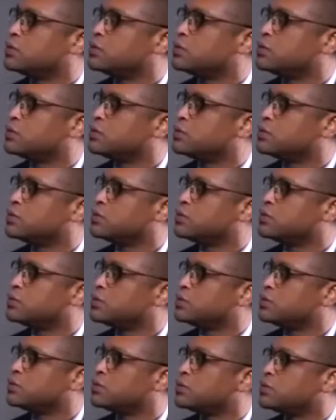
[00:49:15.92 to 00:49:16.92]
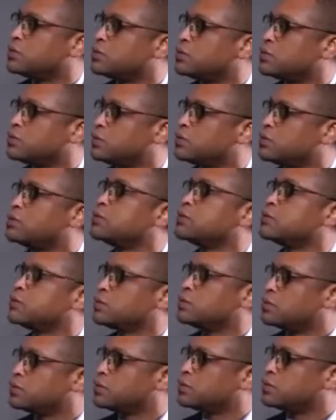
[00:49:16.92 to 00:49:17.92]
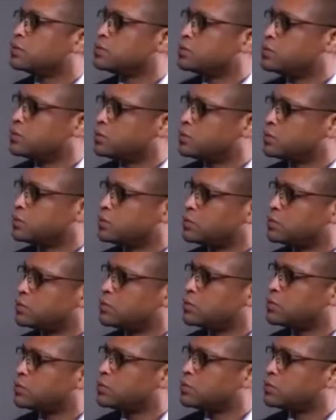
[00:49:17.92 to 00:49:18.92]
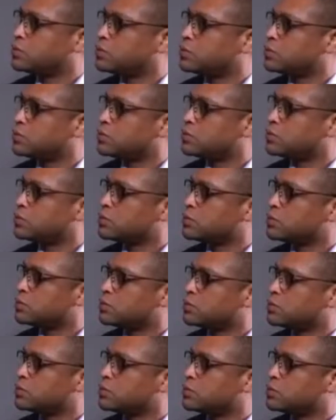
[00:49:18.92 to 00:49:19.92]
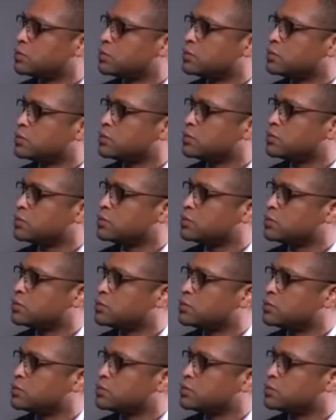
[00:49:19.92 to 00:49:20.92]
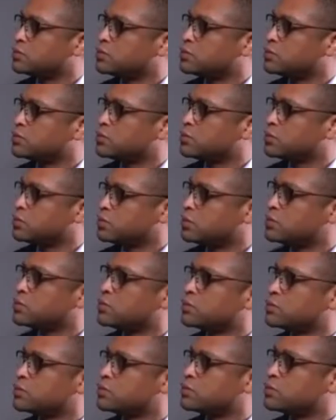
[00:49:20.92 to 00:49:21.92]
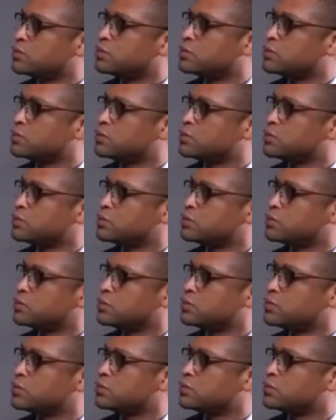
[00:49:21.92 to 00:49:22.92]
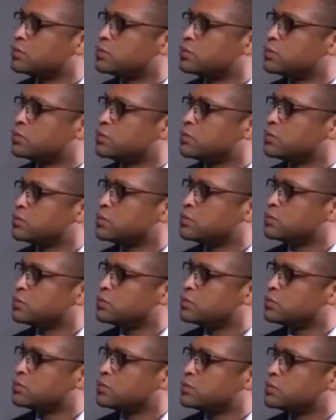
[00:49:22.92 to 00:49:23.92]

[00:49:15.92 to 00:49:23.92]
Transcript: [no speech]